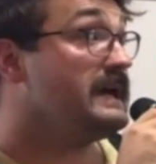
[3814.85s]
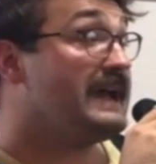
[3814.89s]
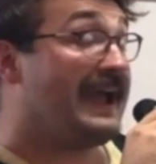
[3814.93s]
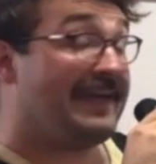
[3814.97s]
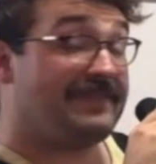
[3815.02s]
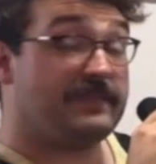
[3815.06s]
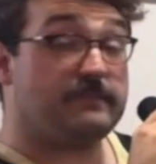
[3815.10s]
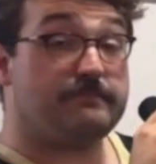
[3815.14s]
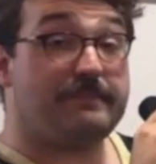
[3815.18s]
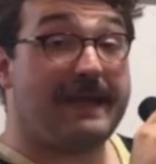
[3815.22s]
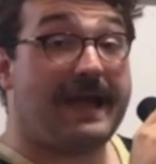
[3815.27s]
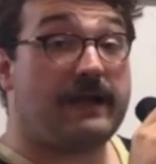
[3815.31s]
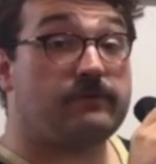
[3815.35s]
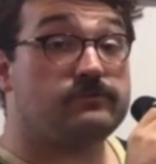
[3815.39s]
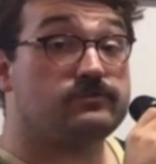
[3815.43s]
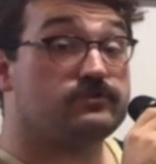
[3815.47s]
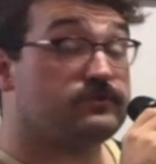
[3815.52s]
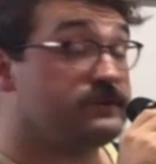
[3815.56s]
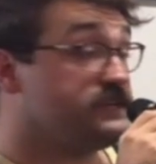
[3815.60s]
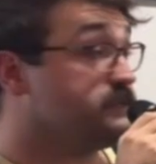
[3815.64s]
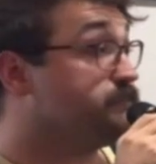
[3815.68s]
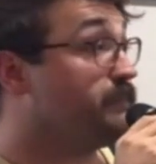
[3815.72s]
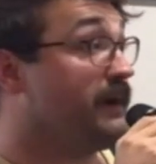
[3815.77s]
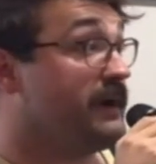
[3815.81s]
And the
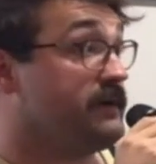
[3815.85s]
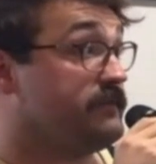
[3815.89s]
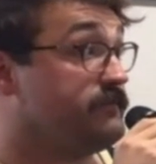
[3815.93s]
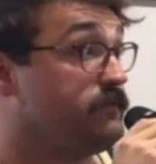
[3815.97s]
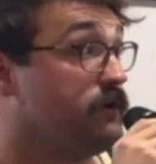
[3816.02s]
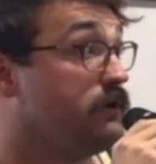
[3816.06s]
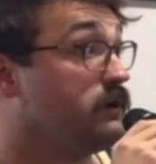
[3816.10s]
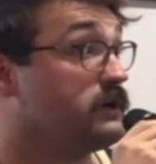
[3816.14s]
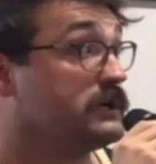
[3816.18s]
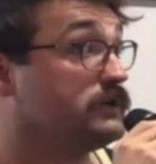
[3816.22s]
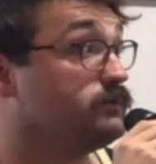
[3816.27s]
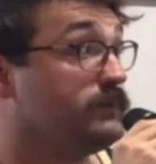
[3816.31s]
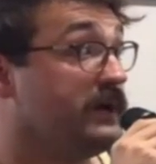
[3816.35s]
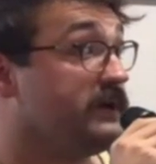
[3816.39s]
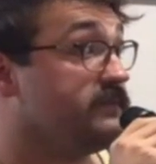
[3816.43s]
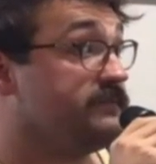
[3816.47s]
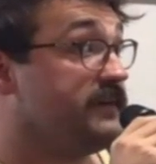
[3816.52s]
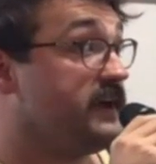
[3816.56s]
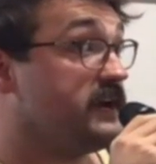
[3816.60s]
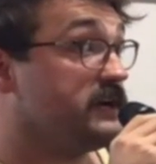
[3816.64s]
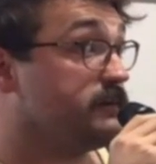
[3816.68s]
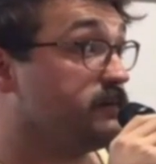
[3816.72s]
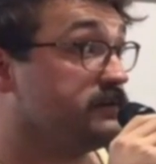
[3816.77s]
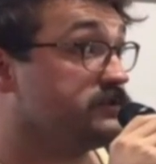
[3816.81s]
boundary is by far and away
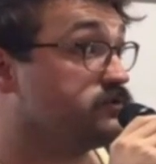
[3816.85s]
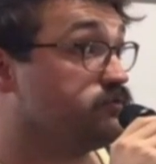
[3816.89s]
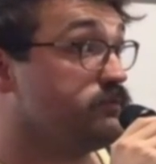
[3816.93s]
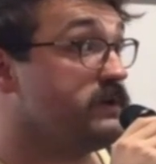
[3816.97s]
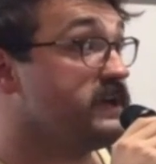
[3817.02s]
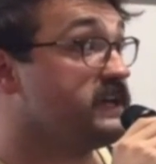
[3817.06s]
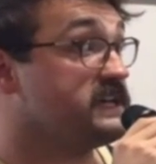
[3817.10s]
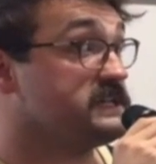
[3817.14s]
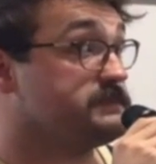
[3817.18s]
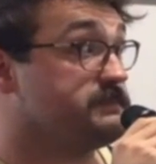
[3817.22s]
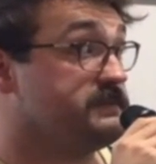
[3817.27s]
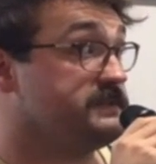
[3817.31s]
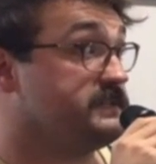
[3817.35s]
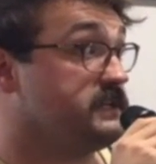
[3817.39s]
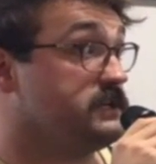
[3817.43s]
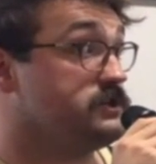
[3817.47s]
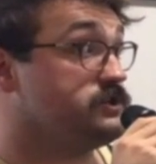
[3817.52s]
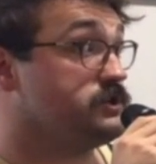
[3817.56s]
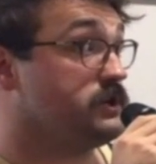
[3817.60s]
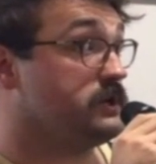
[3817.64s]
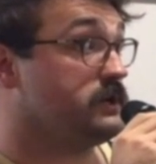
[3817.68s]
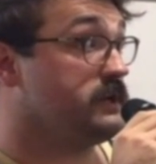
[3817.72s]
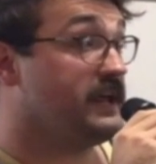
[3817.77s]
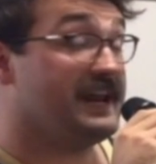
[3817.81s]
Vanderbilt's weakest
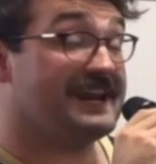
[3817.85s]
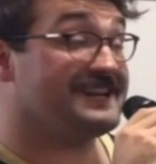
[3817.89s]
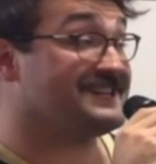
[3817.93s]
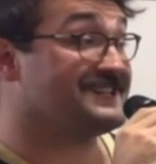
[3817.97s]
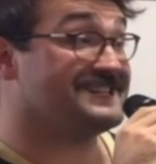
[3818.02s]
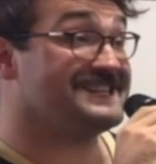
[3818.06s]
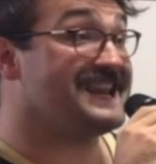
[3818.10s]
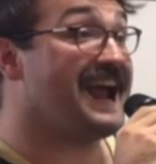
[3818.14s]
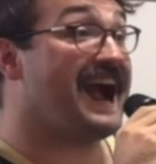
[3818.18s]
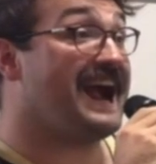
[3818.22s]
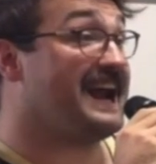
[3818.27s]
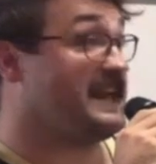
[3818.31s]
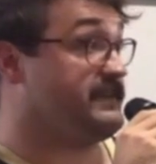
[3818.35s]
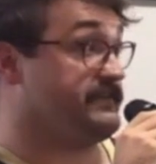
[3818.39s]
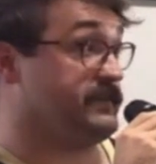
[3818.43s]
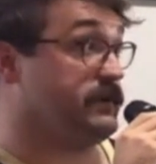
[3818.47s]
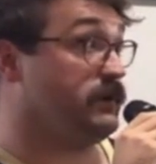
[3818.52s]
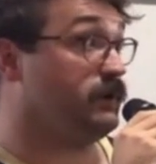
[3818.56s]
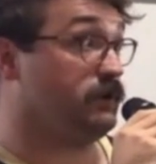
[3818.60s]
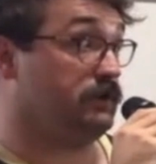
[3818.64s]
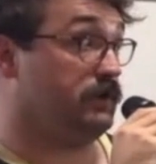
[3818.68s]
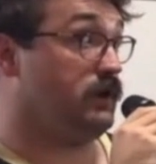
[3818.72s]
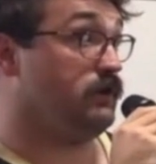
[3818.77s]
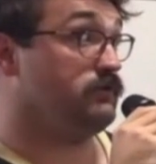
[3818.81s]
position. And it's not even
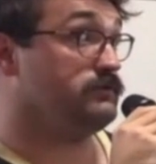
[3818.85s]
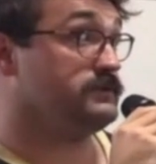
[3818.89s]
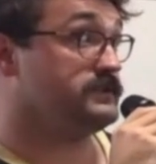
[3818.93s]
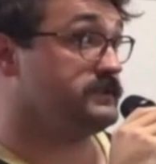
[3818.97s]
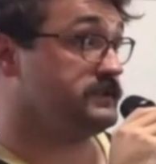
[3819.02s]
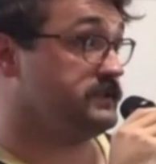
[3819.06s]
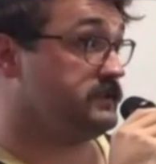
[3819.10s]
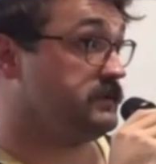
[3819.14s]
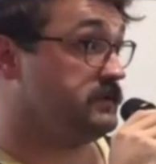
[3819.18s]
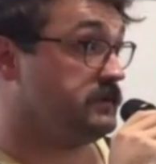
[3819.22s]
close.